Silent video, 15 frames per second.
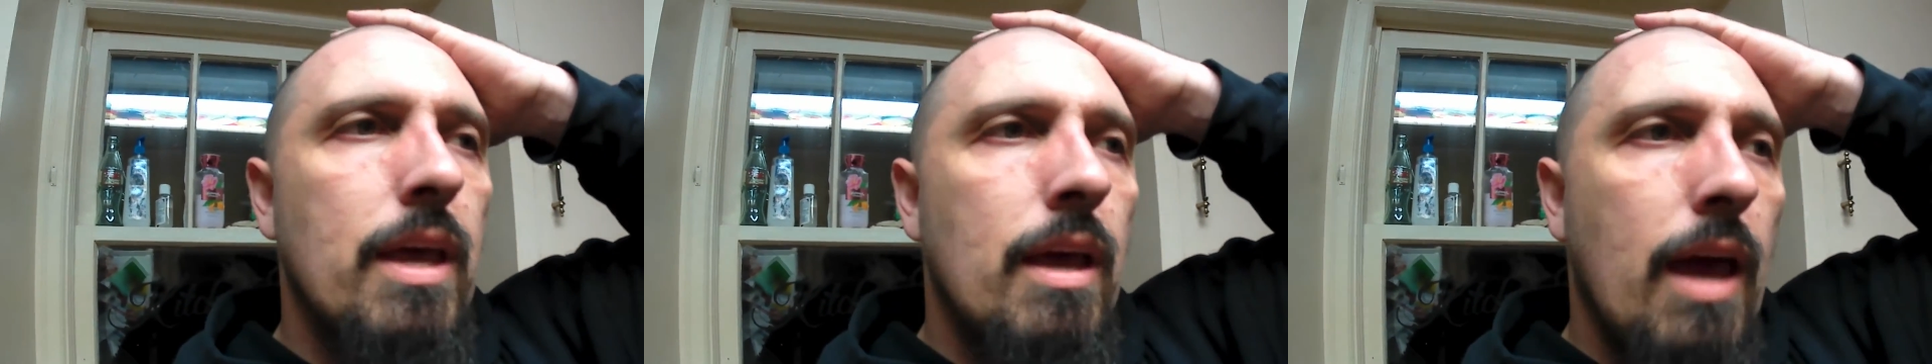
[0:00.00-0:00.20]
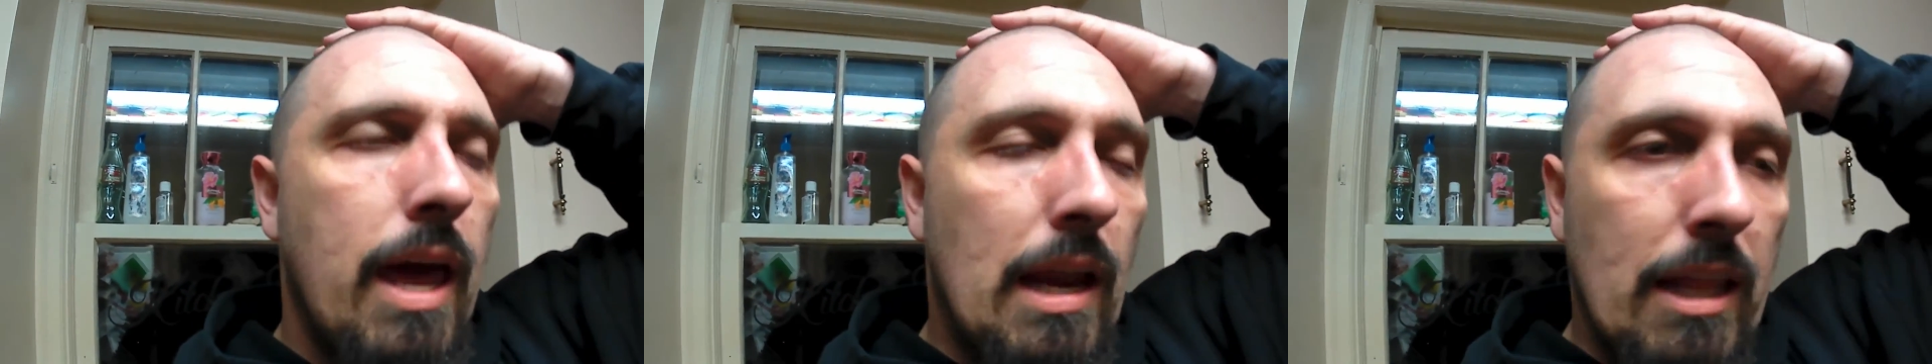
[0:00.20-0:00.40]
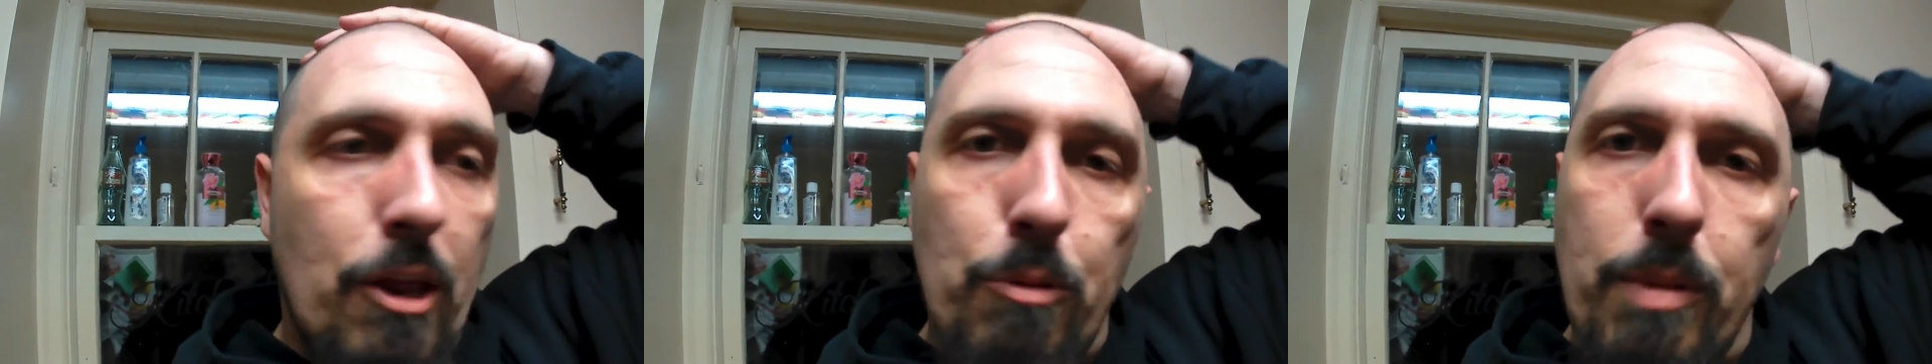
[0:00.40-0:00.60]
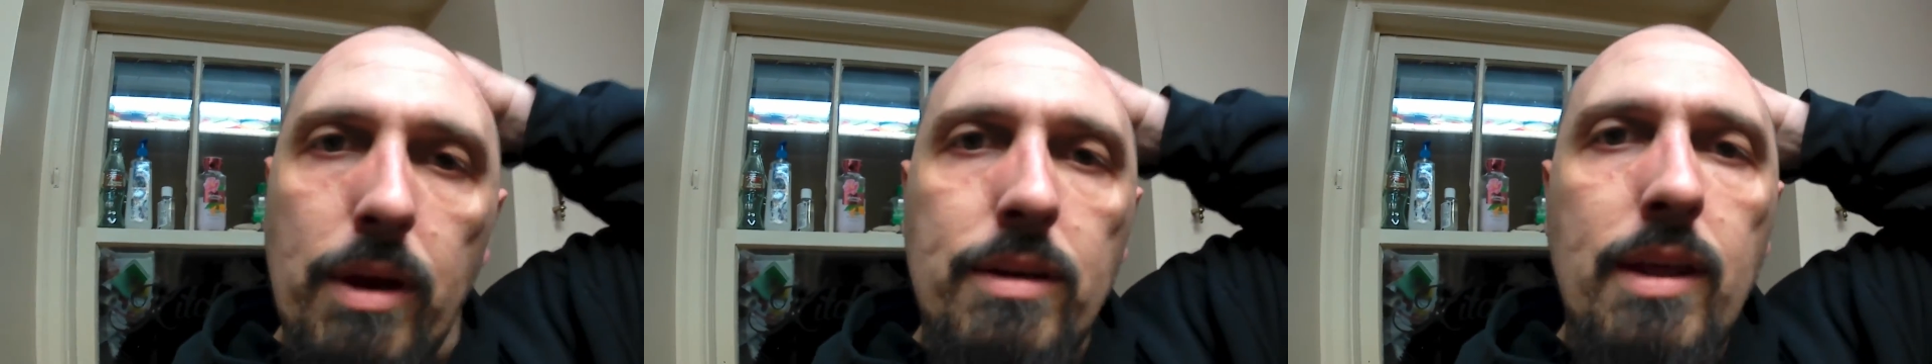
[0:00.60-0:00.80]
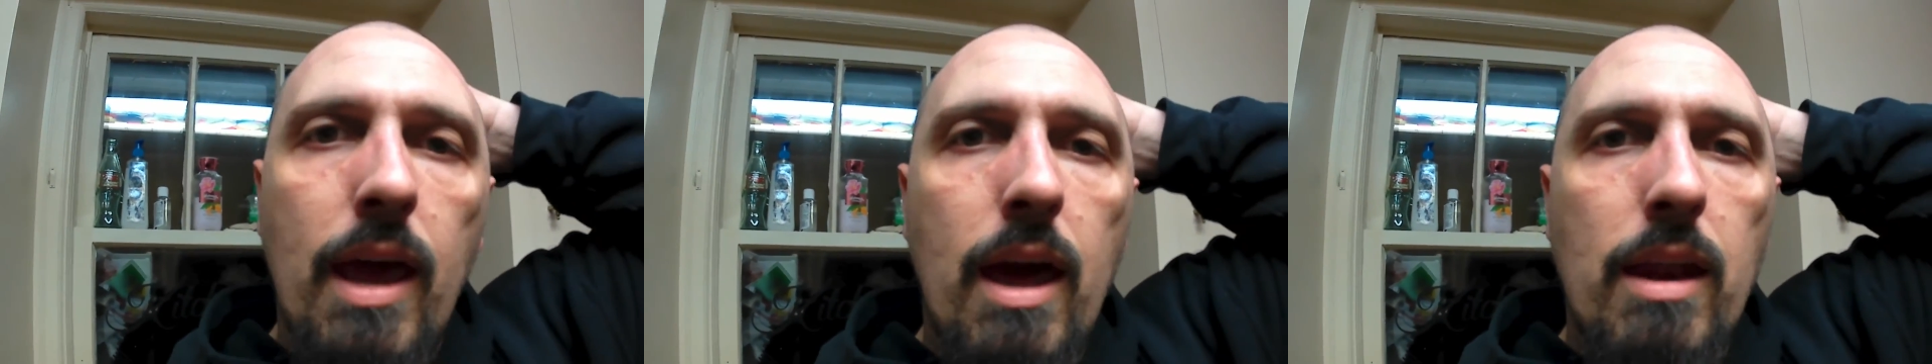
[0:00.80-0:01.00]
and a little bit of
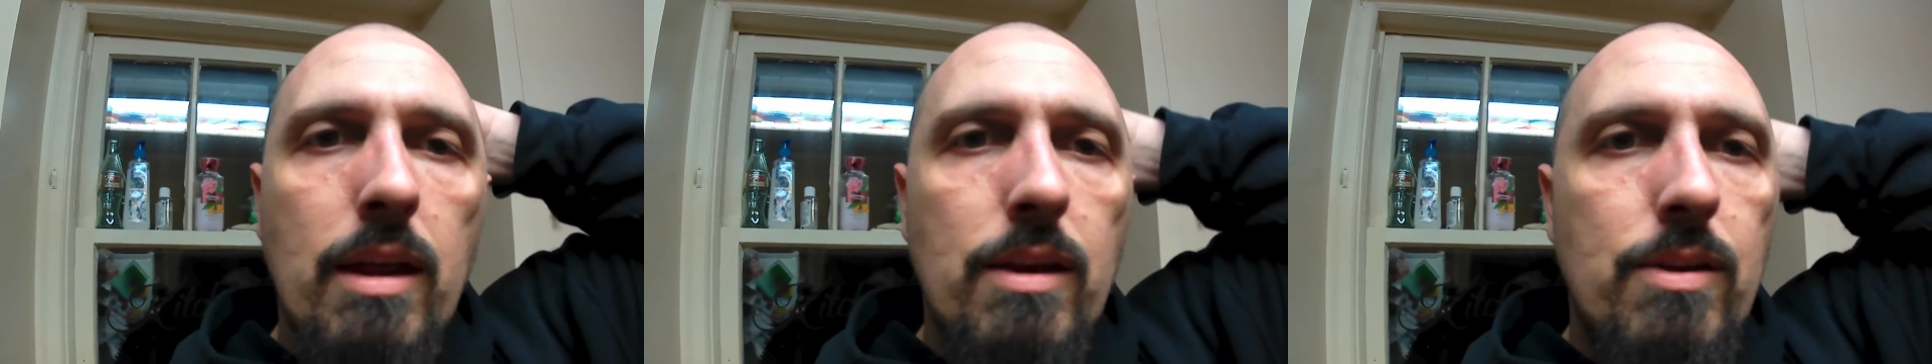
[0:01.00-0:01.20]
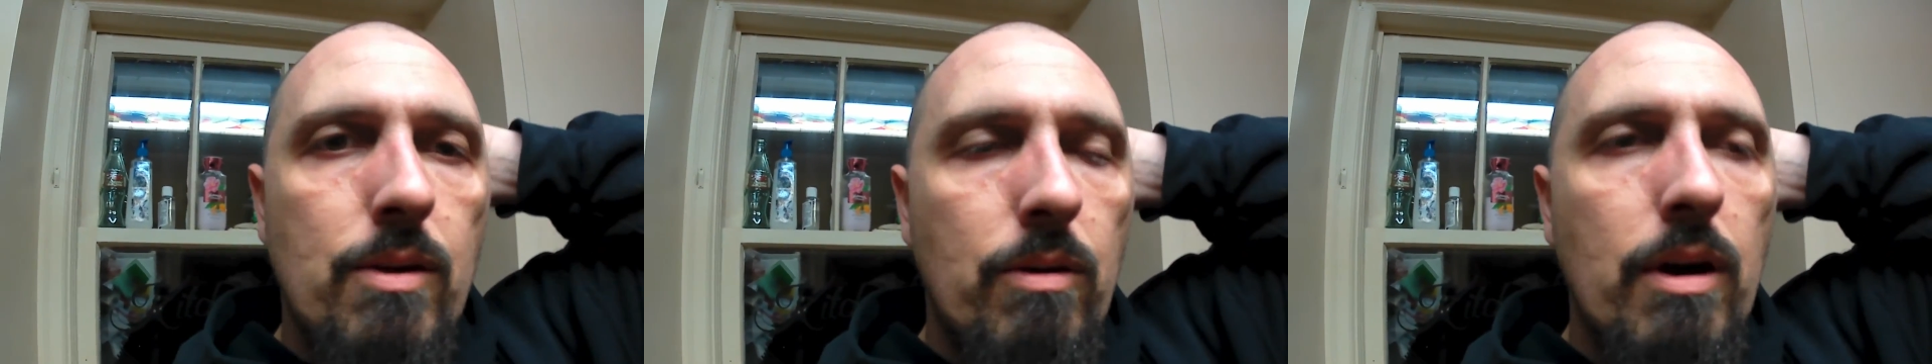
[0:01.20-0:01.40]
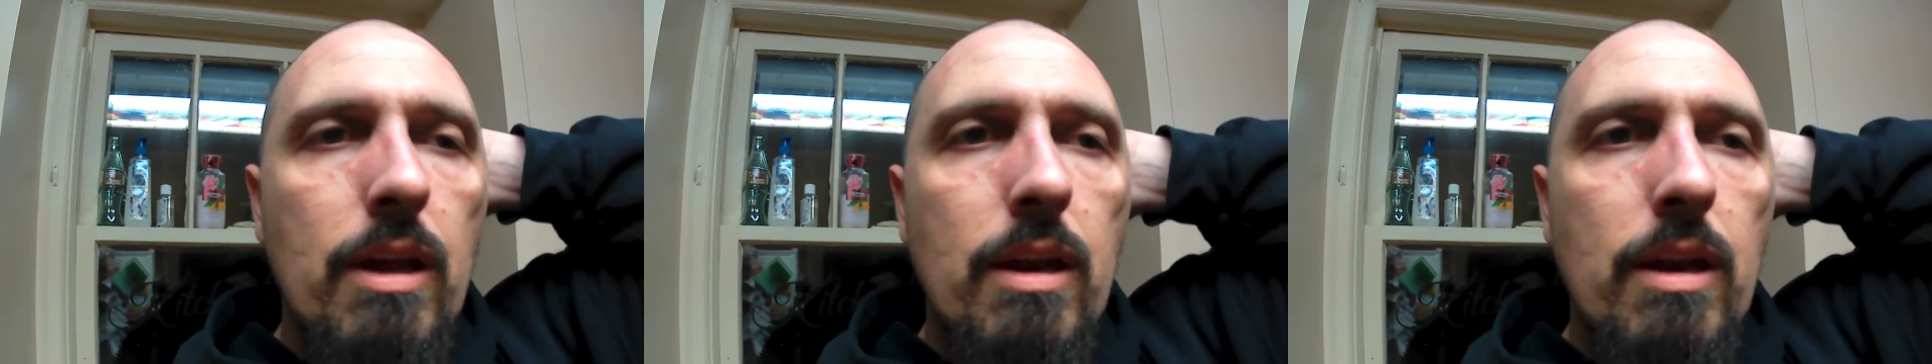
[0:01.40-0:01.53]
tannin to it,